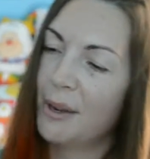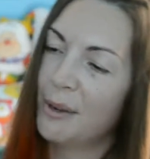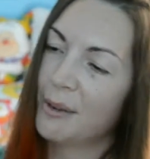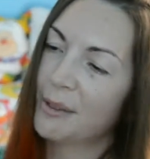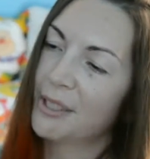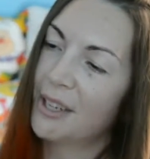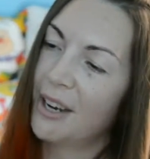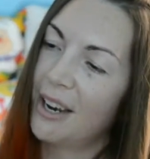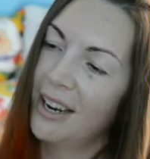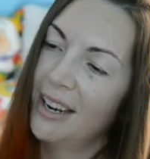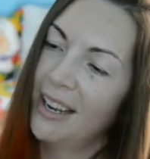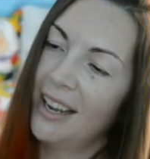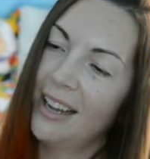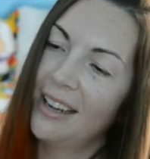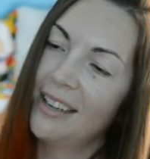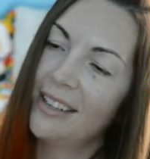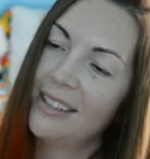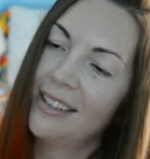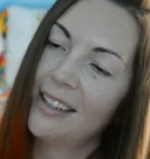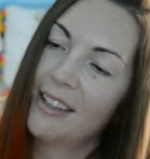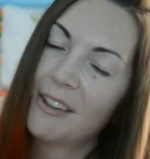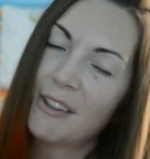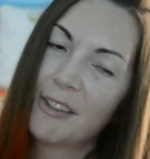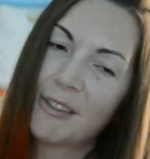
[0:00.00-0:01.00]
Oh, sorry, I had
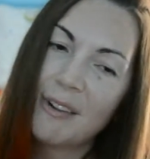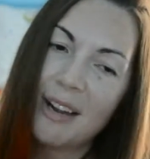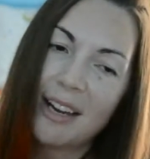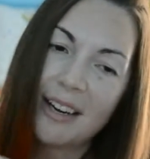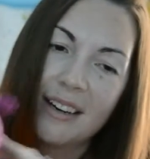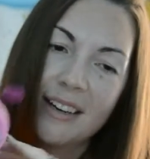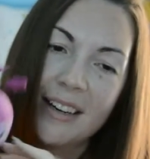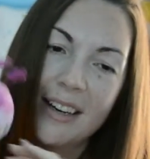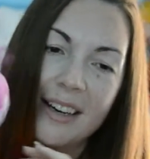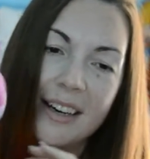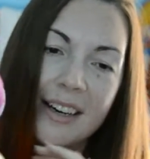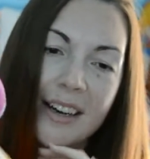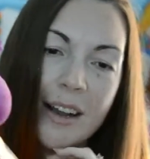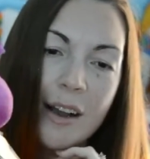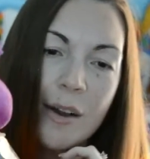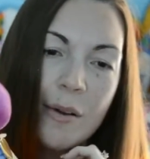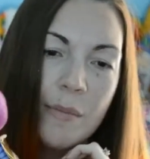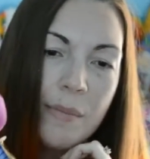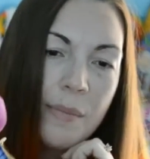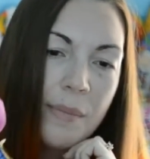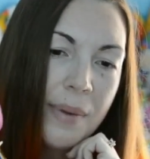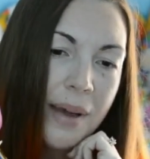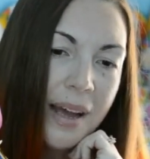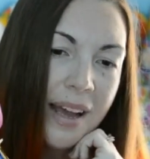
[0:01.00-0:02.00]
another thread on her.
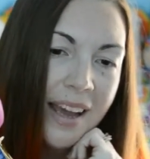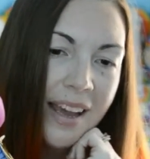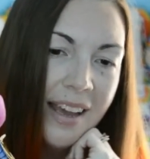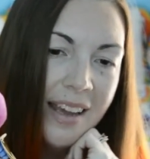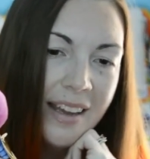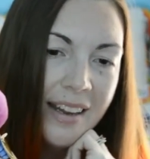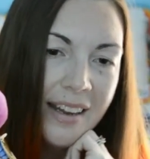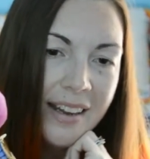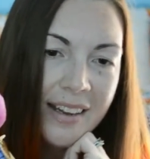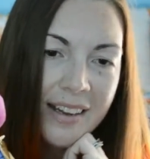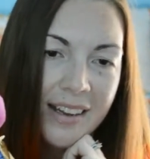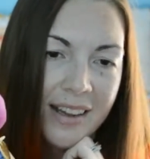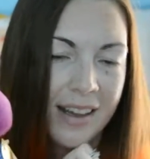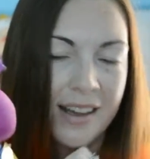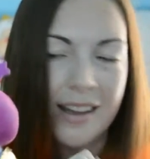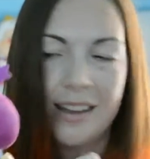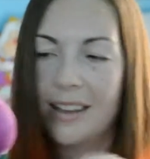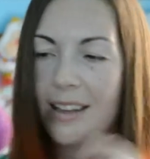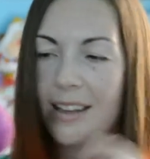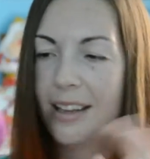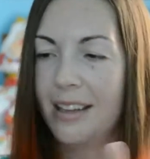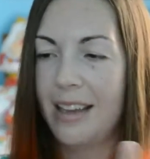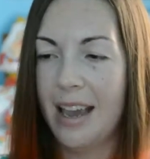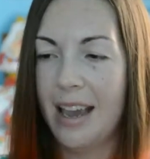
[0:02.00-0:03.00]
But,
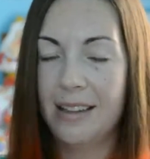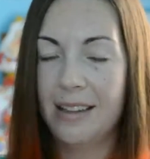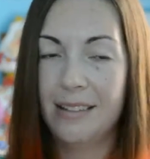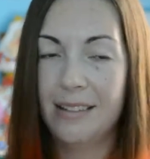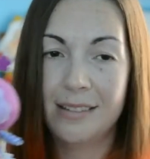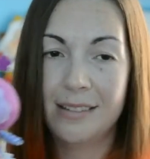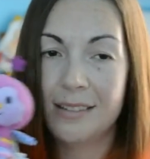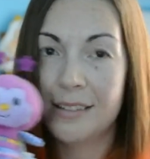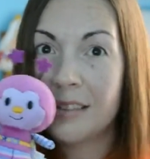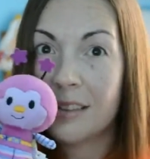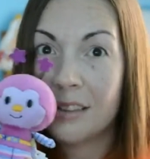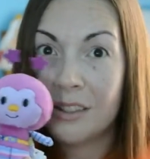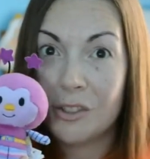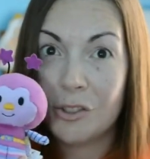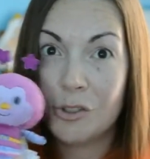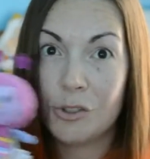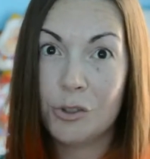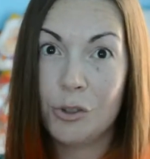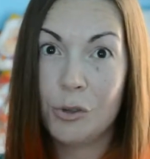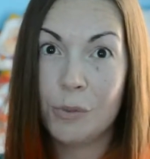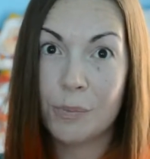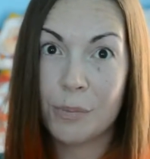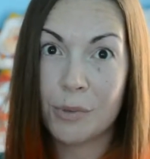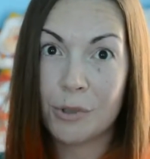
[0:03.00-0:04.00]
again,
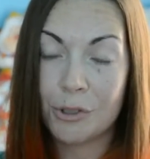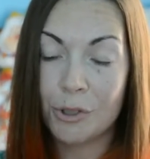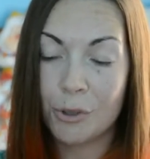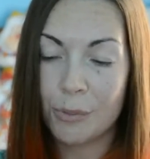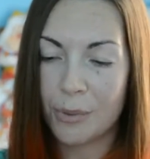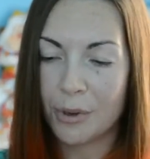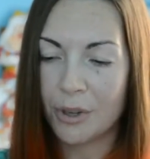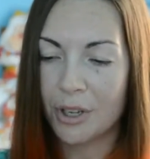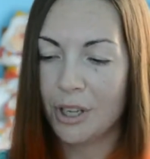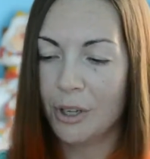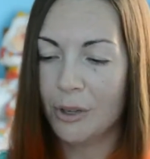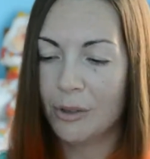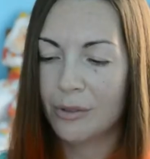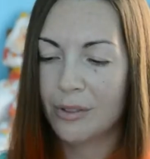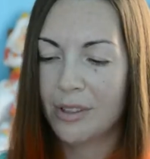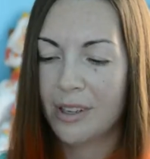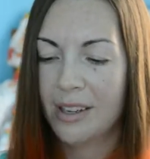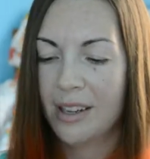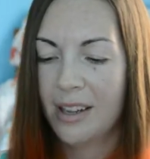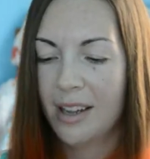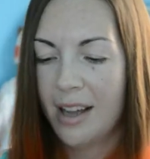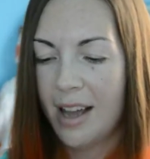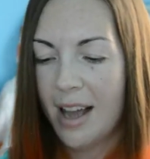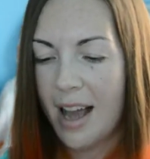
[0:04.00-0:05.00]
super, super cute.
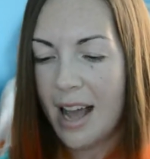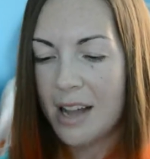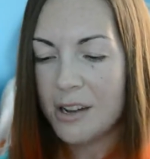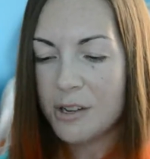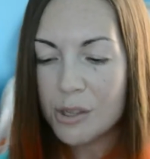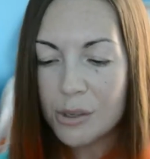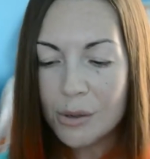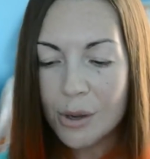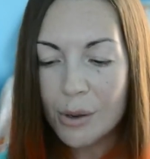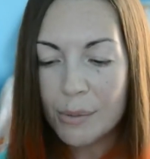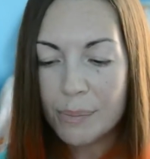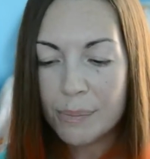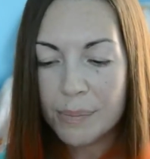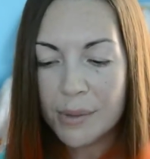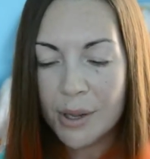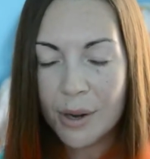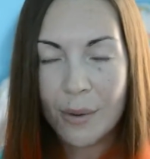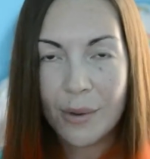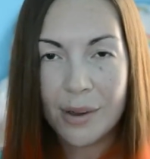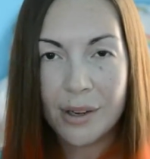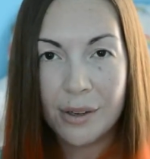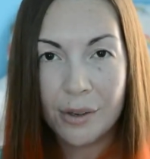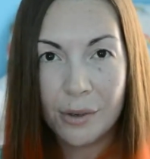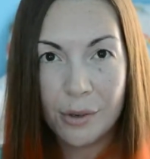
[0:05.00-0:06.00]
I do hope they're
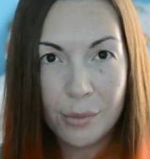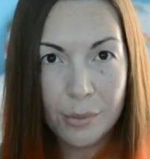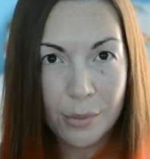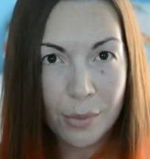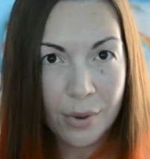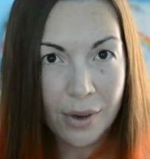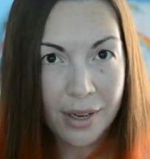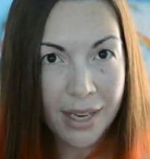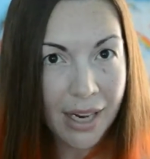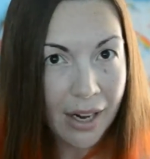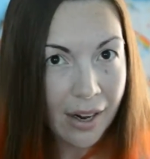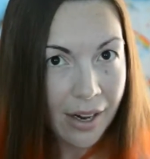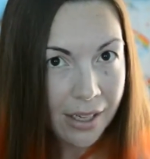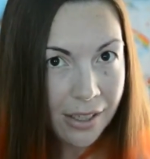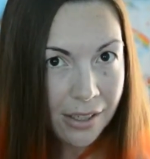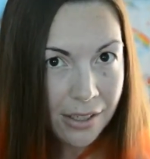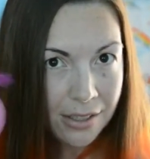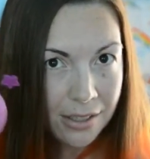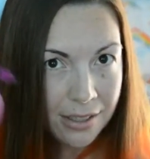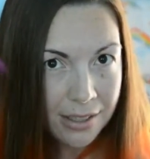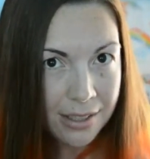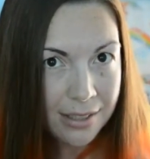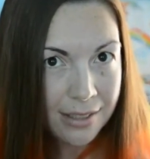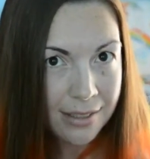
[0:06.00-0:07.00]
going to do more
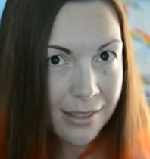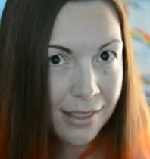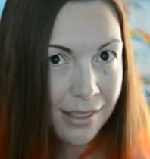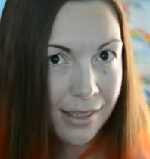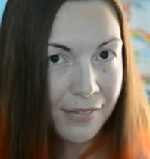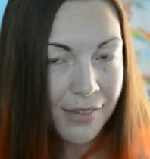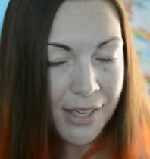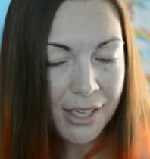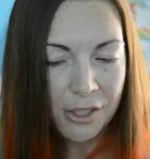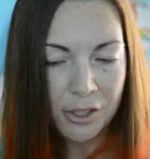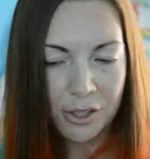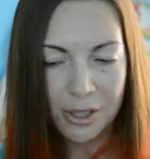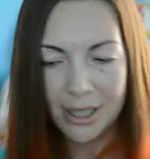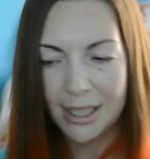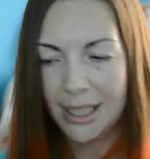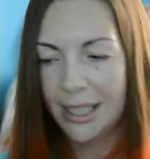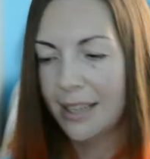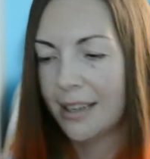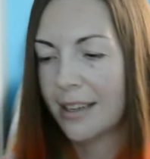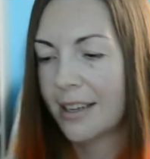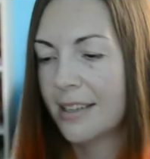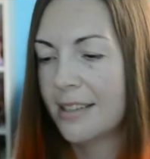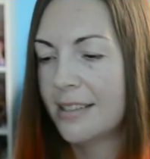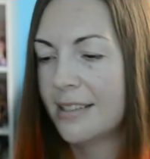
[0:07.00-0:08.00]
characters eventually,
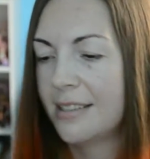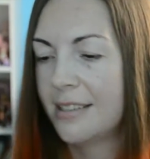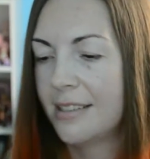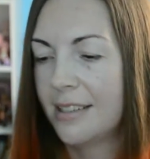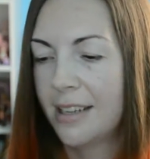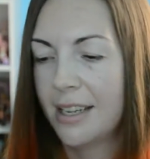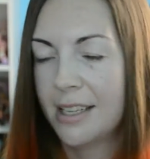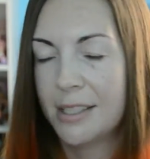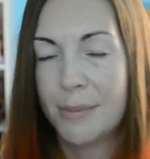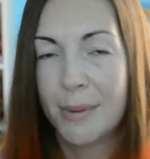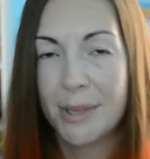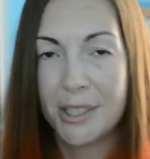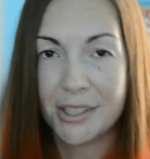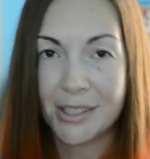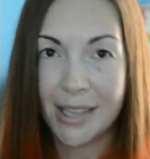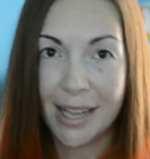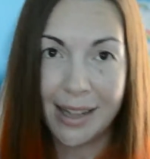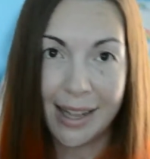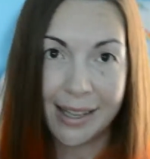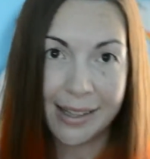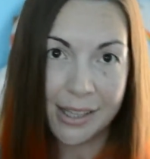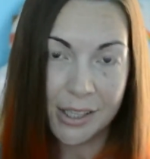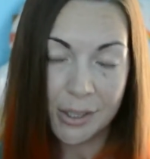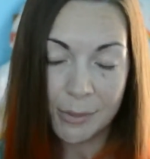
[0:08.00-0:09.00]
because as much as I
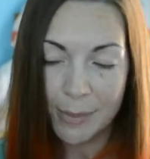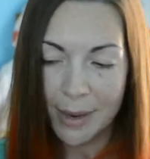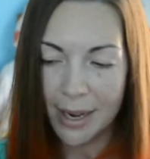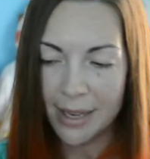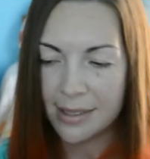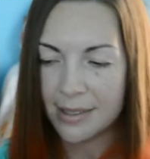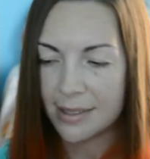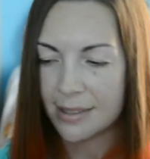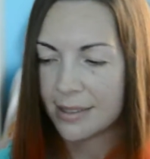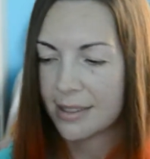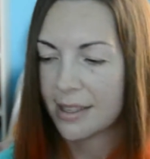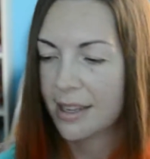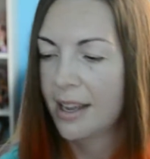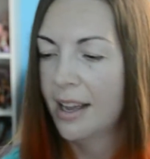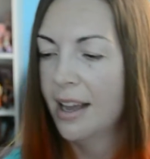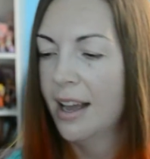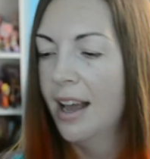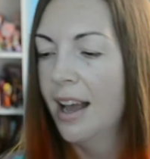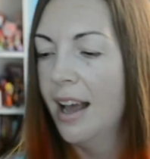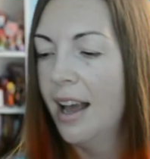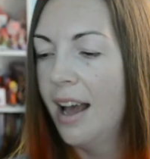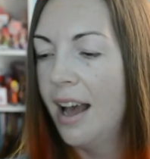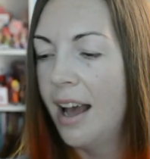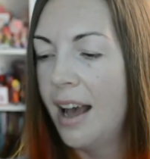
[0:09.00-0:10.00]
like the sprites,
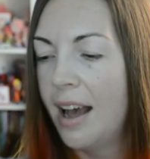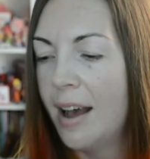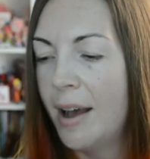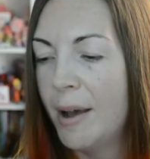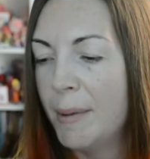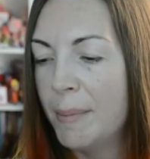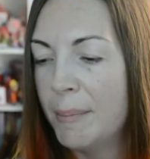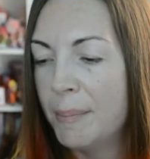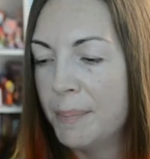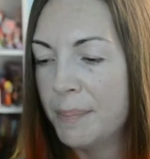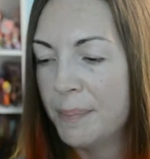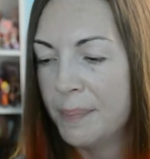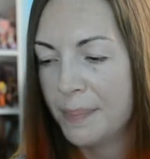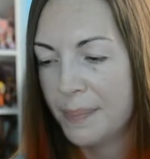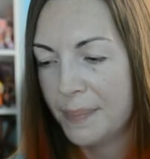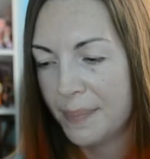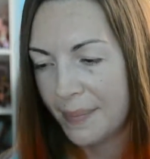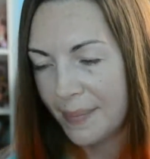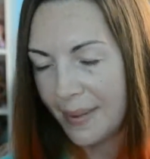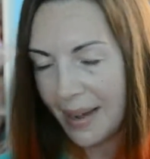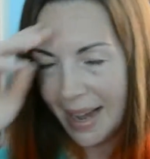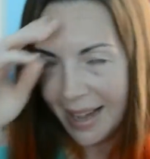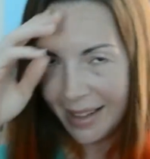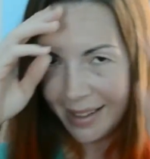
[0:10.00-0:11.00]

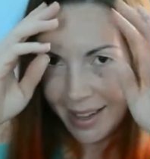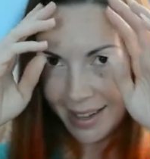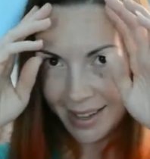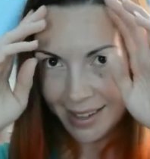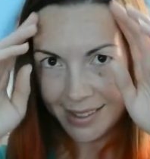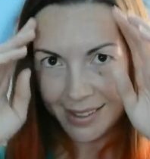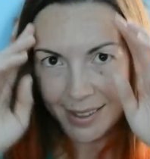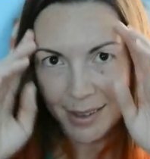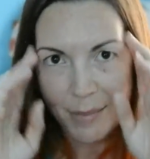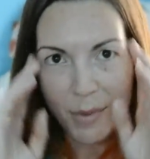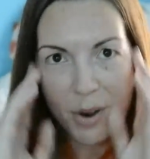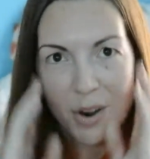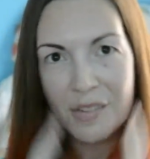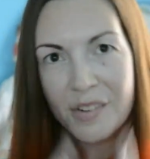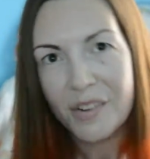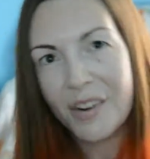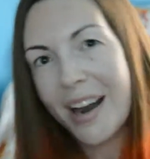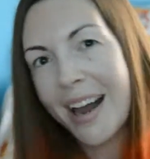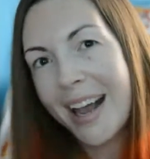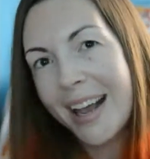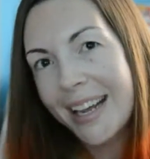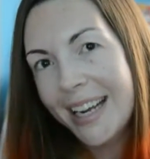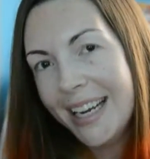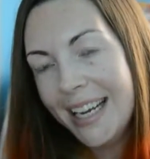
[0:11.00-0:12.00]
I like a little more
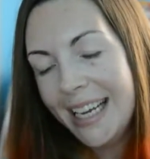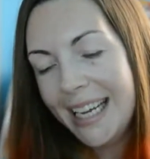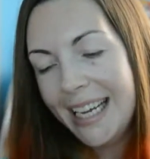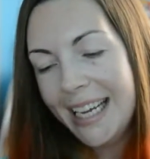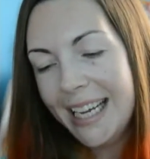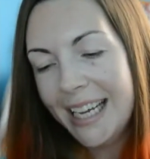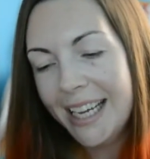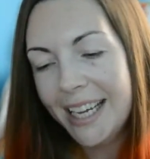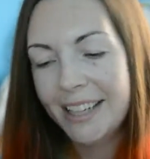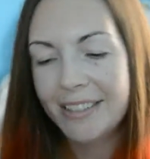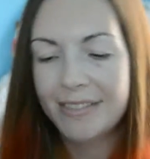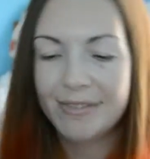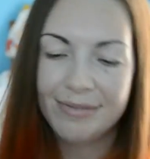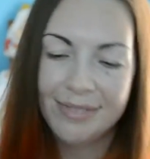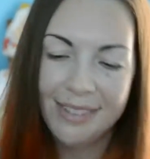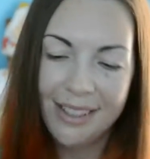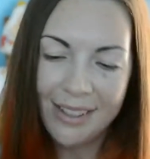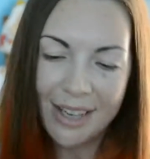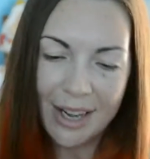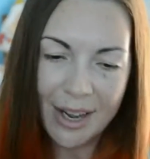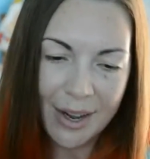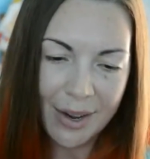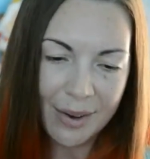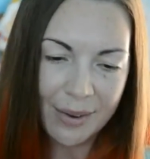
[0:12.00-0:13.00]
variety. You
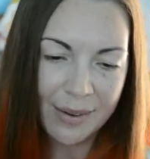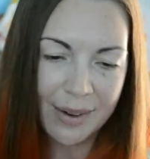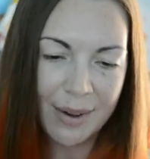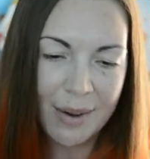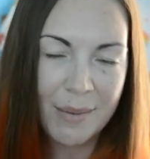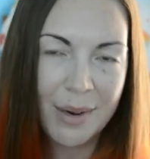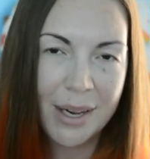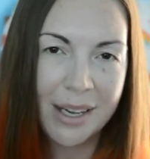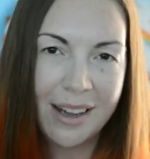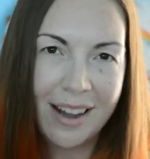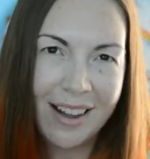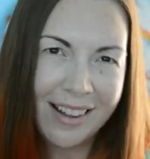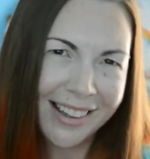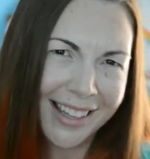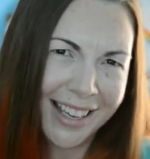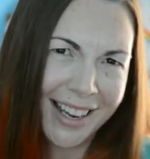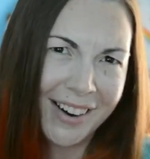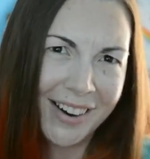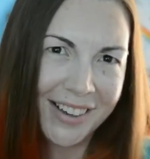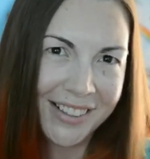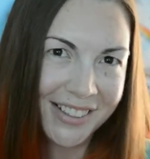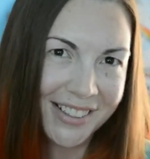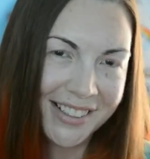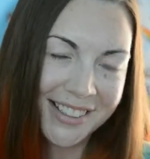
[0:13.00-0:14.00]
know, I want all the
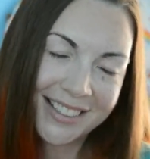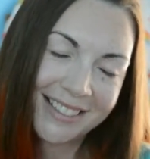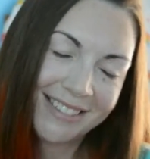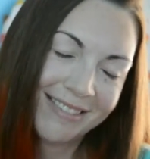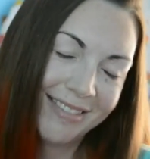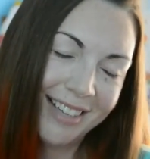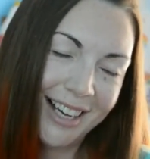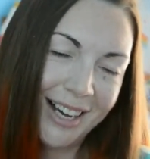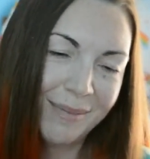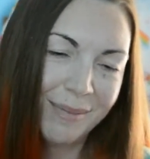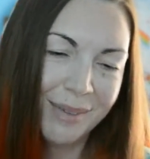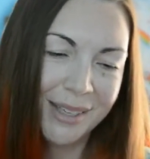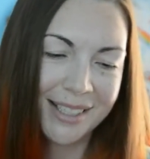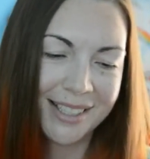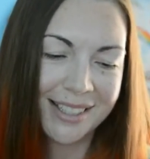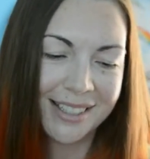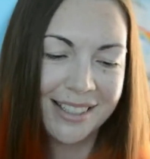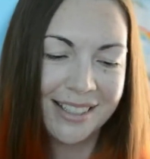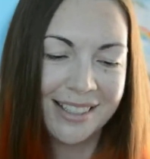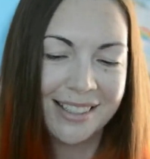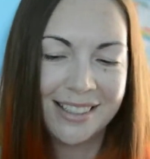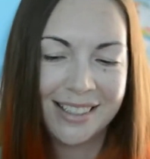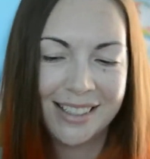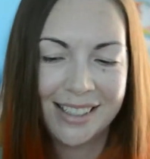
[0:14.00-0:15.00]
characters,
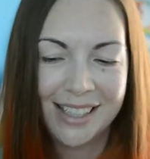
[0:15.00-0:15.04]
obviously.